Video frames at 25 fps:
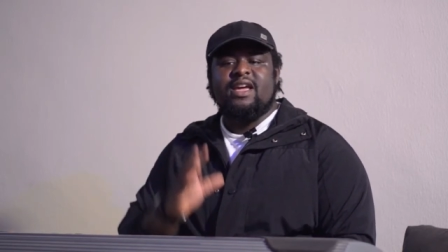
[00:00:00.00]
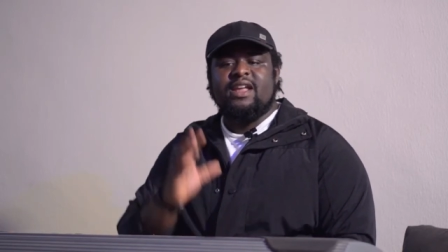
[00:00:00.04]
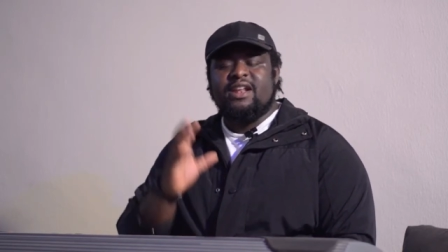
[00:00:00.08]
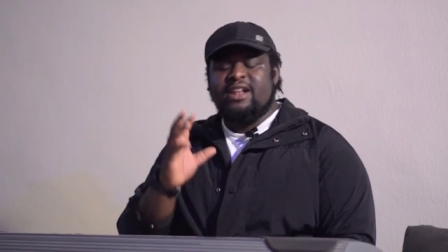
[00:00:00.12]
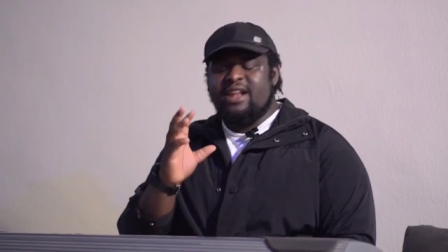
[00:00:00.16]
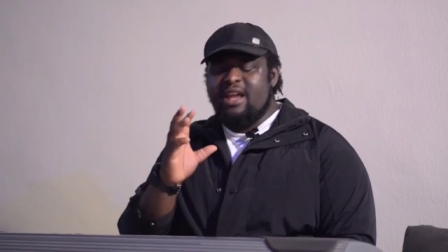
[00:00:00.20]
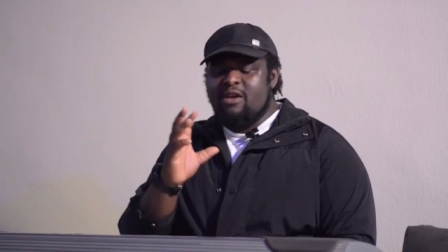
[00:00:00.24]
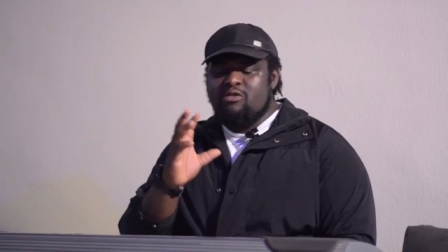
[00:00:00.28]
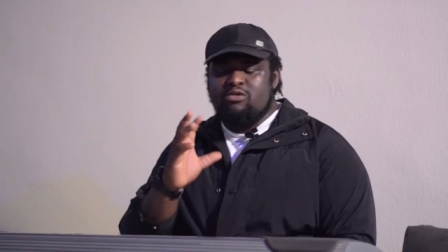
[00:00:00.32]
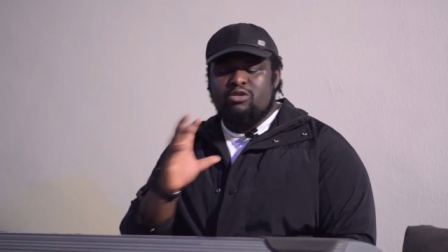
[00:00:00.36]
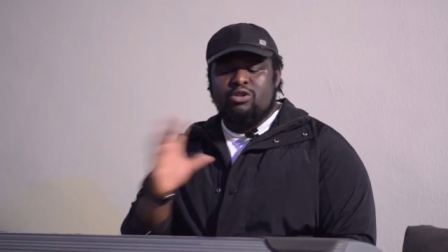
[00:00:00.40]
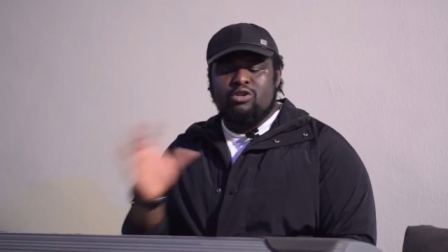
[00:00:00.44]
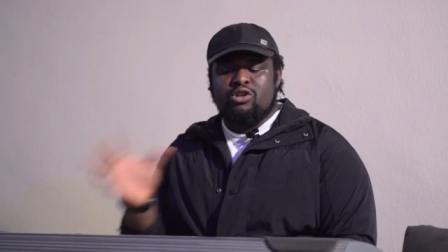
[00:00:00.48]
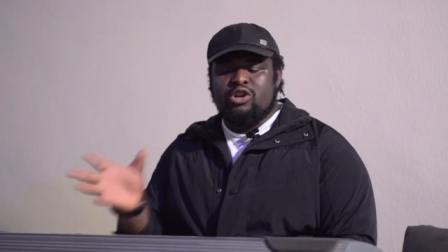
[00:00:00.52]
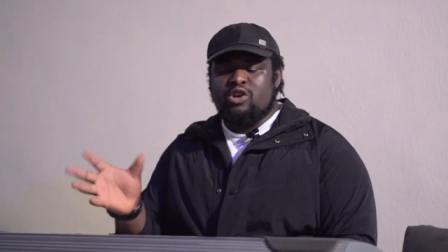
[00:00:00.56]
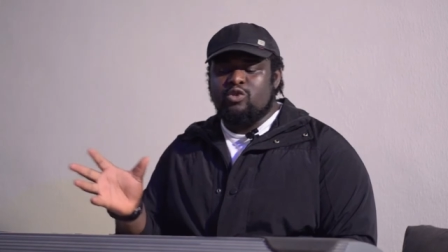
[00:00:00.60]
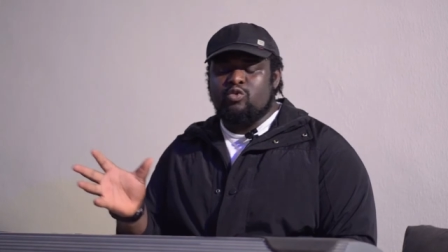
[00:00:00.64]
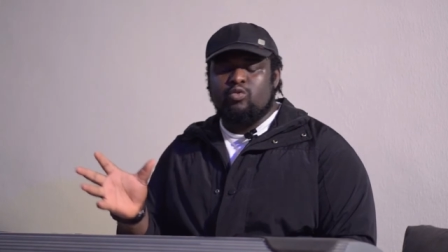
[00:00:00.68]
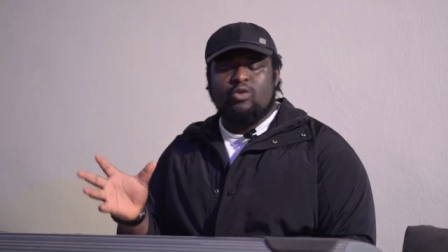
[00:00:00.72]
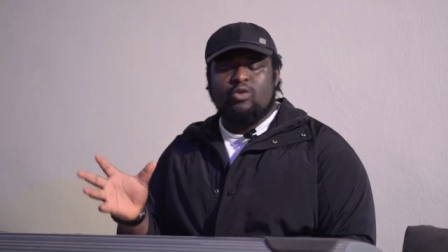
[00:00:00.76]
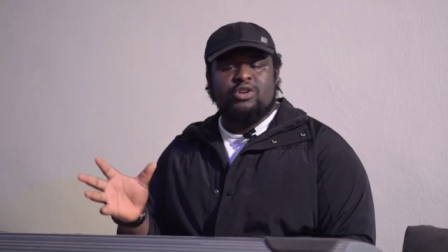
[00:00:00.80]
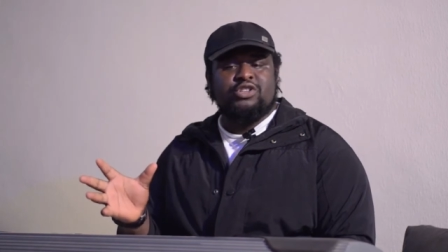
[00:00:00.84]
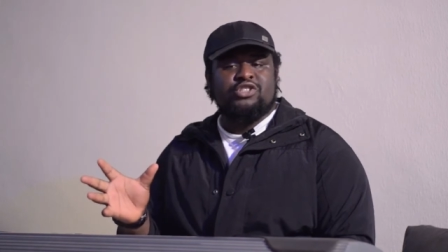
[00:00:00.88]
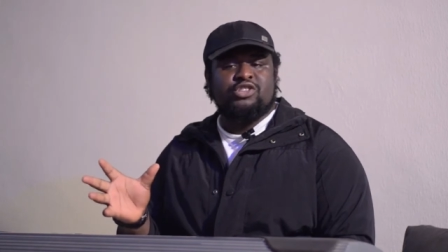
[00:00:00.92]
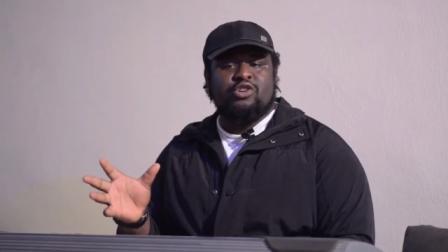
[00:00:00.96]
Now look at
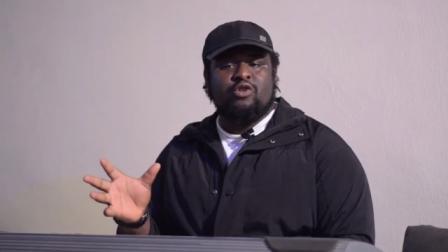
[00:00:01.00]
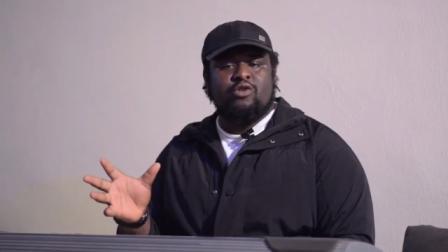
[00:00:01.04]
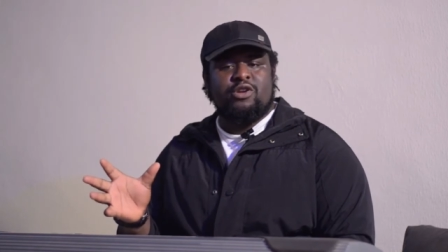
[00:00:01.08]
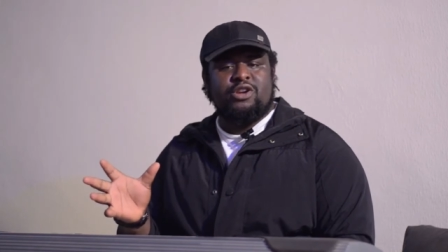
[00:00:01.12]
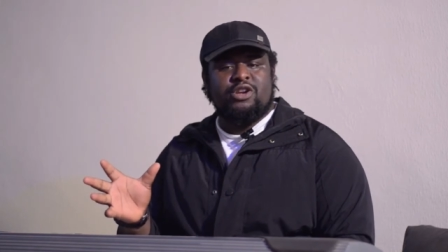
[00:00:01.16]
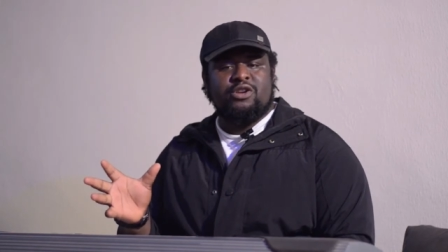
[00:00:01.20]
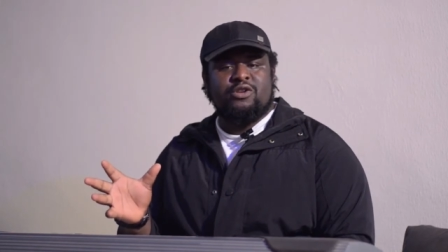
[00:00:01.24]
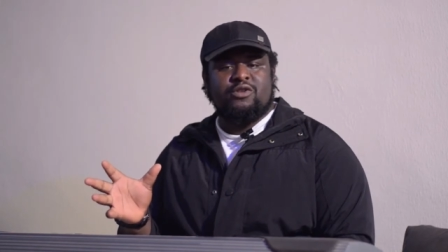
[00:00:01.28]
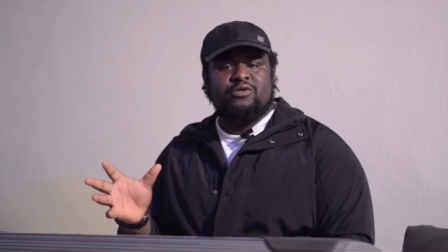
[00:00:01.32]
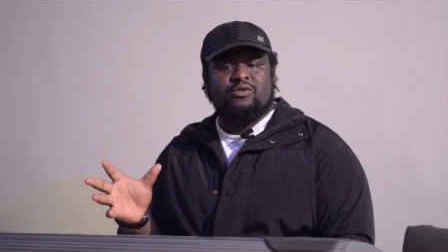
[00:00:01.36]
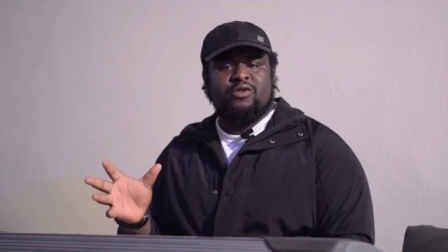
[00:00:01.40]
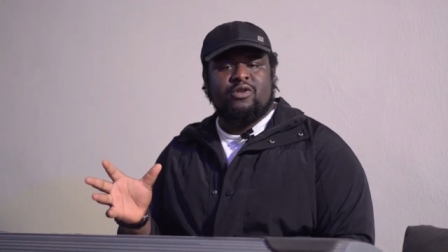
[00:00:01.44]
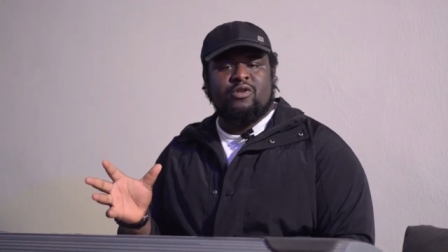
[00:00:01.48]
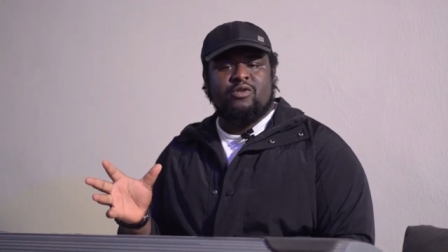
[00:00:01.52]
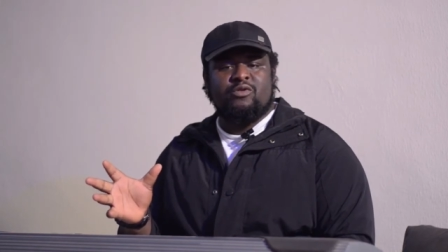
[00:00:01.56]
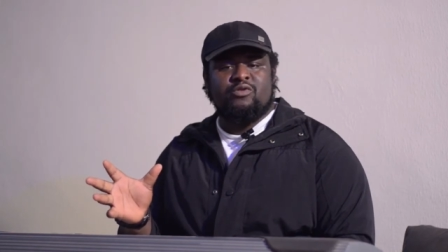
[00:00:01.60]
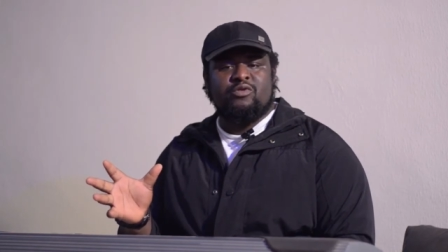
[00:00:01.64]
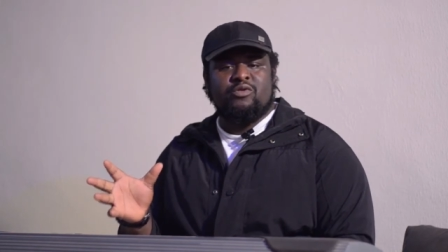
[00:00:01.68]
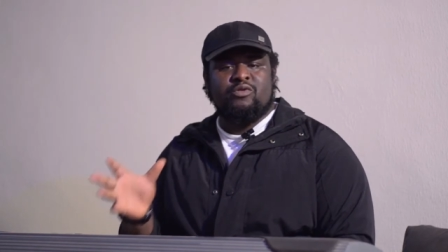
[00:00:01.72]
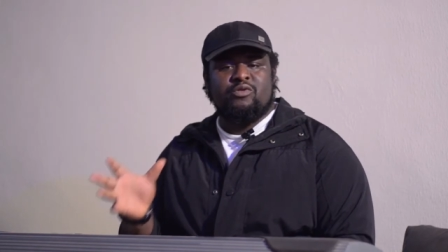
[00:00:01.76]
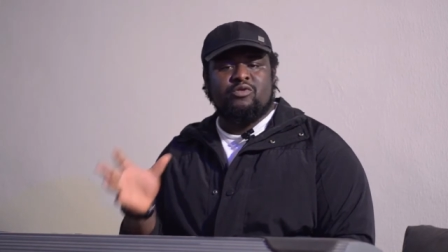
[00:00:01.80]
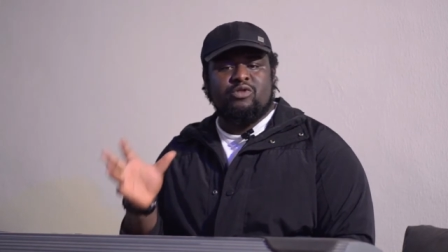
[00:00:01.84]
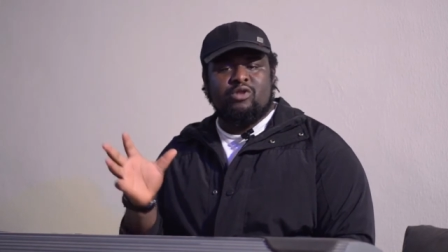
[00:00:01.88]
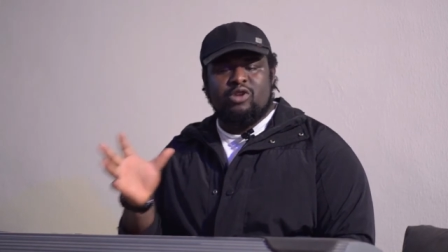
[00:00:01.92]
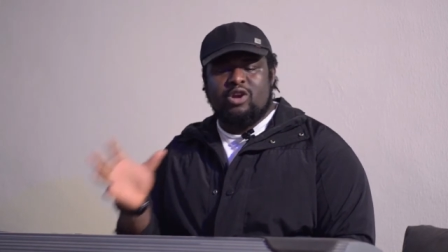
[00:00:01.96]
what's going.
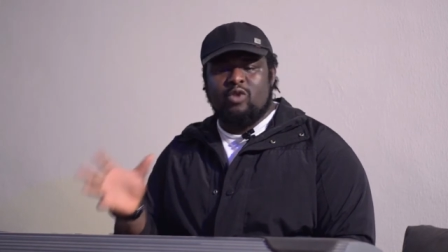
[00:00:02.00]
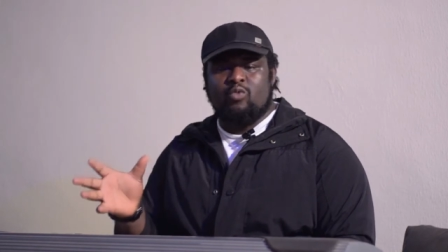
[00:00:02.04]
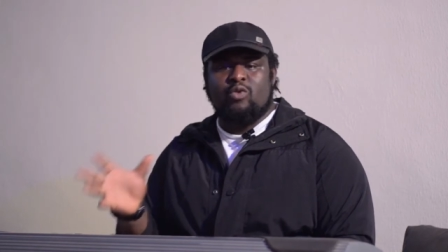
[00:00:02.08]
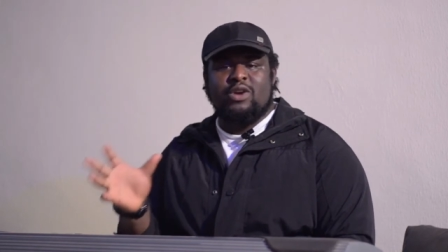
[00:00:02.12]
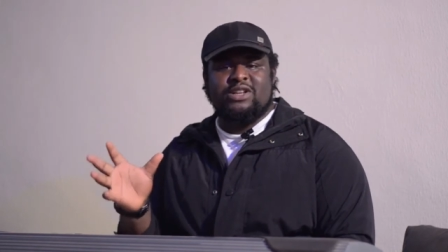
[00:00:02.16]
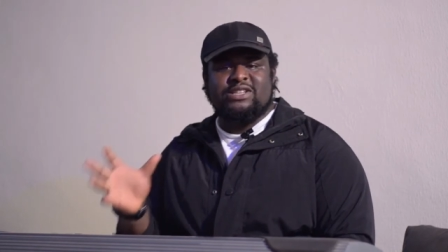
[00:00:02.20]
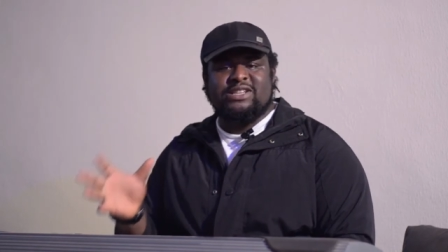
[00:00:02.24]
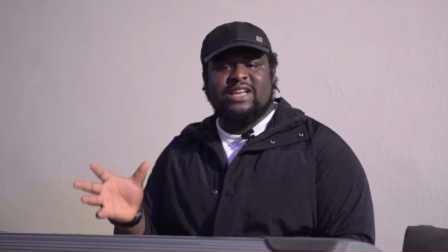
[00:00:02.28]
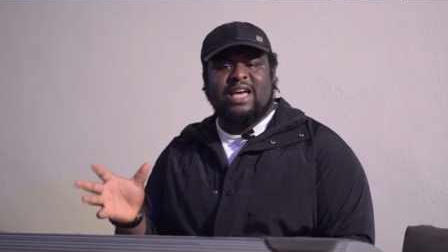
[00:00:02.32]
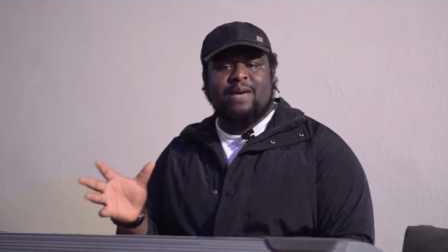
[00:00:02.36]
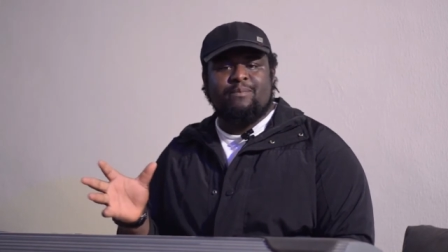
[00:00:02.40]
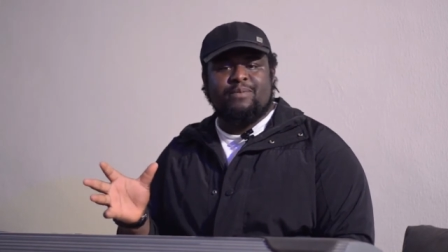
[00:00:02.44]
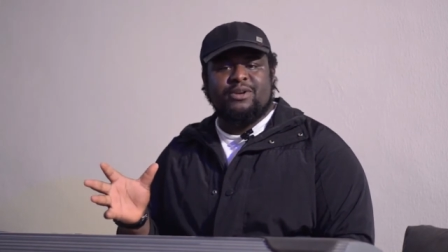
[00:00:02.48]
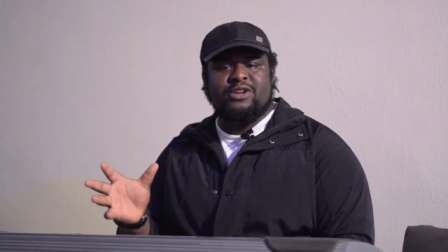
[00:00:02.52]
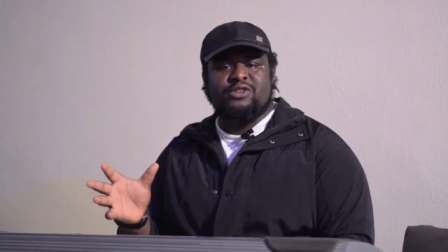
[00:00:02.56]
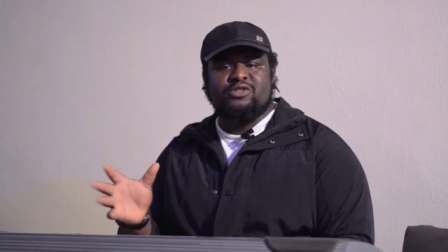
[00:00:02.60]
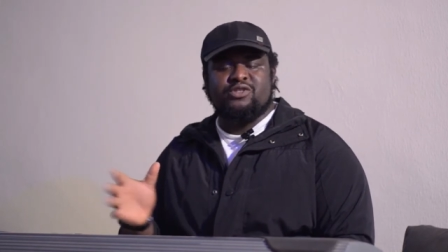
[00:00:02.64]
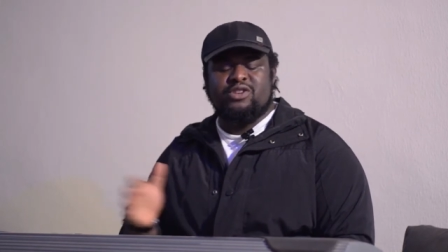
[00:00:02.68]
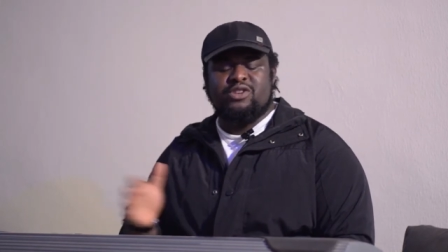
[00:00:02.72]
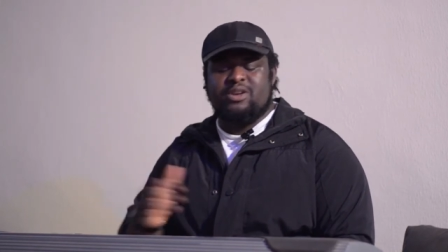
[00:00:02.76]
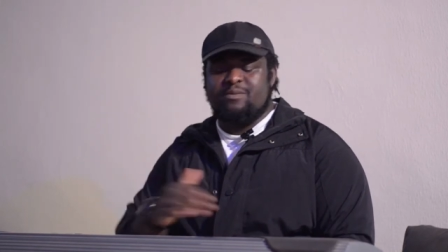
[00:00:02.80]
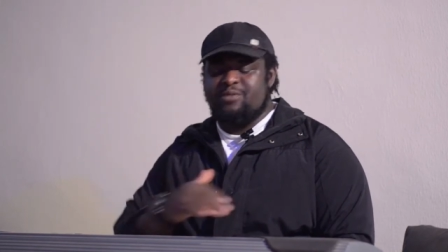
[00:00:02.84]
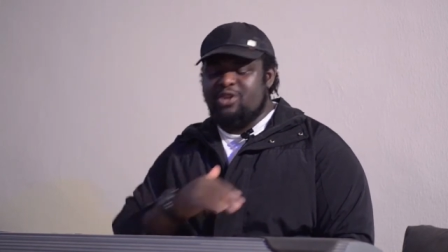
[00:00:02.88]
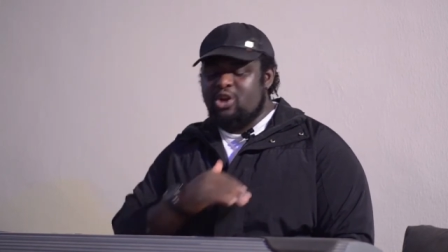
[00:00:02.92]
Look at what's happening to them.